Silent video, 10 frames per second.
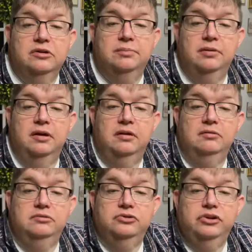cooked
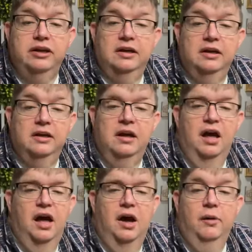poultry
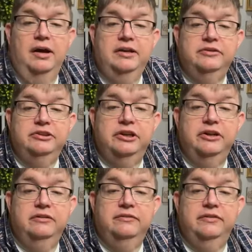Oh, I do
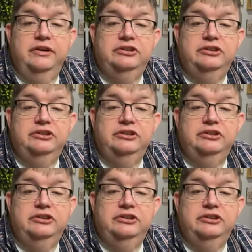too.